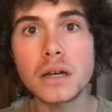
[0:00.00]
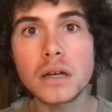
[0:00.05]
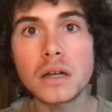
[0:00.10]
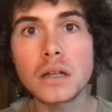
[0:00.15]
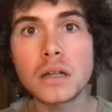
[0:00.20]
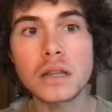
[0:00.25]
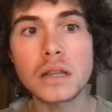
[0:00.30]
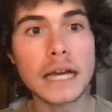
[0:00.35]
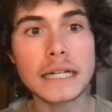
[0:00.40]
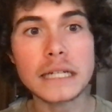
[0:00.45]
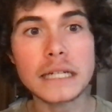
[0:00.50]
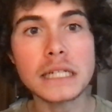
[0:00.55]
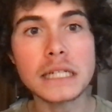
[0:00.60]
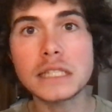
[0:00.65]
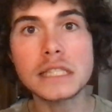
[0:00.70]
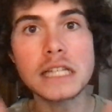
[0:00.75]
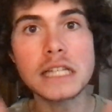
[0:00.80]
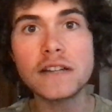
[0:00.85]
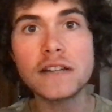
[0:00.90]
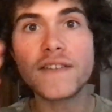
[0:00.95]
Like,
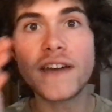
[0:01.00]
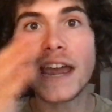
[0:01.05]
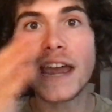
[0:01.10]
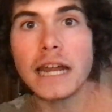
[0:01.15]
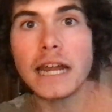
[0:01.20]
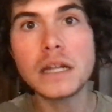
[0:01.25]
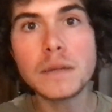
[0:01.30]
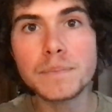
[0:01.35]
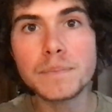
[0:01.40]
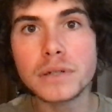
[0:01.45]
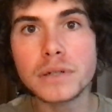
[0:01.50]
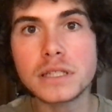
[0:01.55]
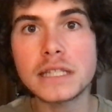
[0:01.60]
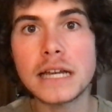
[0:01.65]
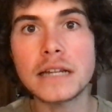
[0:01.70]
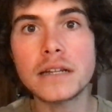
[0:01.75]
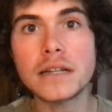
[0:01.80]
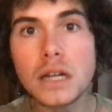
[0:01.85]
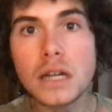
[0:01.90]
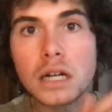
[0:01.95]
instead of 80%
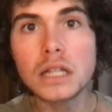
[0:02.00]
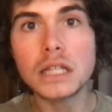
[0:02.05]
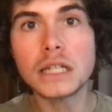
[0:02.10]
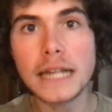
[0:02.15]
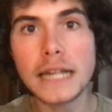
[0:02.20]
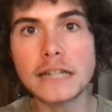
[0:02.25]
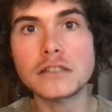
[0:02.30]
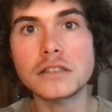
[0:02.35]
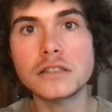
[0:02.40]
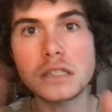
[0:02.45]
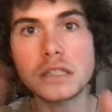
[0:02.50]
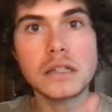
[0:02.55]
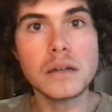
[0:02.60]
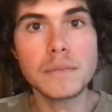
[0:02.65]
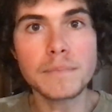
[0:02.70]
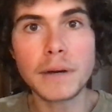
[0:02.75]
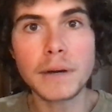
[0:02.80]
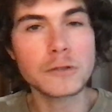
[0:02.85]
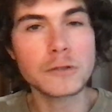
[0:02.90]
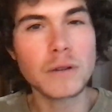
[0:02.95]
clean energy
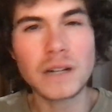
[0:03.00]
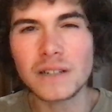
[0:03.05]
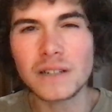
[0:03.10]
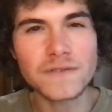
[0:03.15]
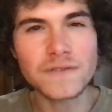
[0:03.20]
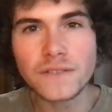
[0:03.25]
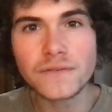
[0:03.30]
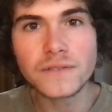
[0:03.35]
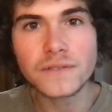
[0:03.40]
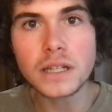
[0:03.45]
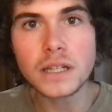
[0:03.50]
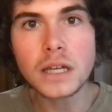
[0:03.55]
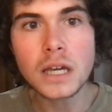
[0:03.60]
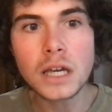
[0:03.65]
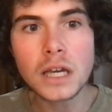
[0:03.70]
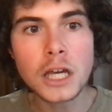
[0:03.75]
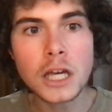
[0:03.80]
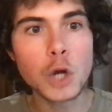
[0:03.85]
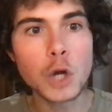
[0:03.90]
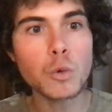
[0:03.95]
by 2050,
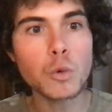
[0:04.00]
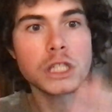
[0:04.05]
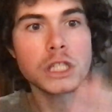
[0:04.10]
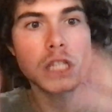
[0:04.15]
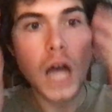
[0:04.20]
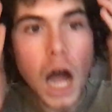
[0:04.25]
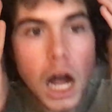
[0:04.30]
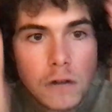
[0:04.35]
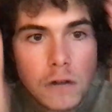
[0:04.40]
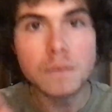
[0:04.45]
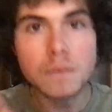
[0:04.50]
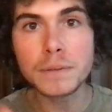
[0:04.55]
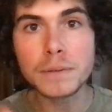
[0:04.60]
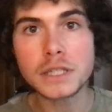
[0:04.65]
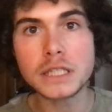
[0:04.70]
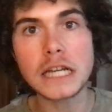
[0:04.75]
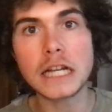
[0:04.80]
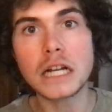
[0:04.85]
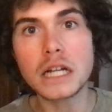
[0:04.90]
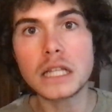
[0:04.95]
it was
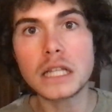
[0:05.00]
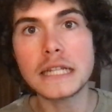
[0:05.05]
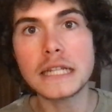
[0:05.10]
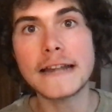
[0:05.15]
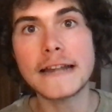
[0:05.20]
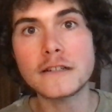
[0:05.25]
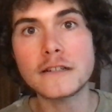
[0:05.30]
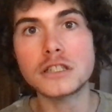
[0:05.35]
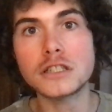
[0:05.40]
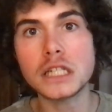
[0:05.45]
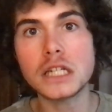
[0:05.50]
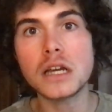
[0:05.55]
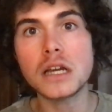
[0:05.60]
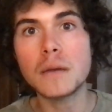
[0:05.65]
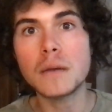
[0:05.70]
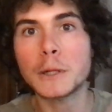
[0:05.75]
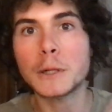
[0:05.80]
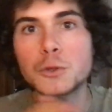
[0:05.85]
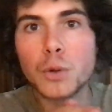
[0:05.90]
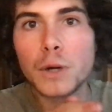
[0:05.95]
100% clean energy by
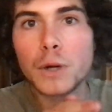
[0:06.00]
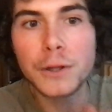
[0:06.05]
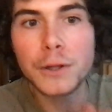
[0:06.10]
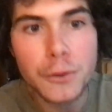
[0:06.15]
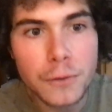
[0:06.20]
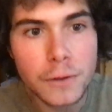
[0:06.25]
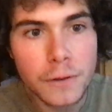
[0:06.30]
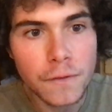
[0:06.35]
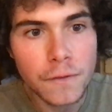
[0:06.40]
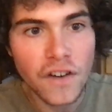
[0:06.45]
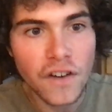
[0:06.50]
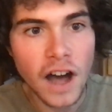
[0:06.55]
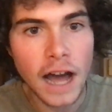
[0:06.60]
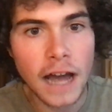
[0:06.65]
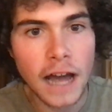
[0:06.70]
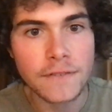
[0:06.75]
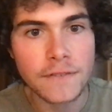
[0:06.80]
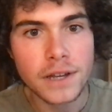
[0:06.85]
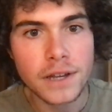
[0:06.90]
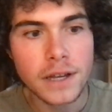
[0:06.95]
2035.